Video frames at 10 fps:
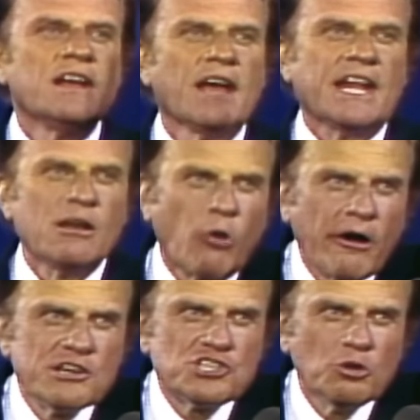and he
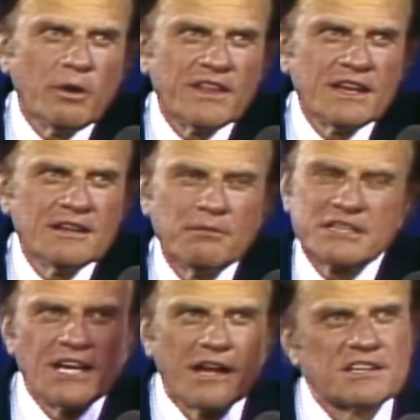worries you with it, but
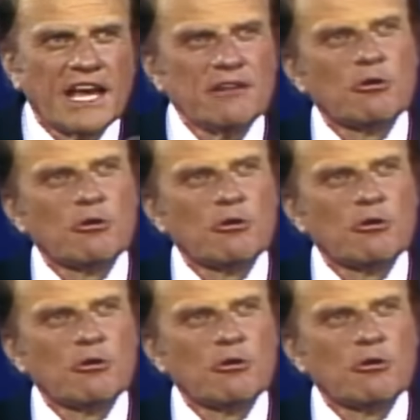God can't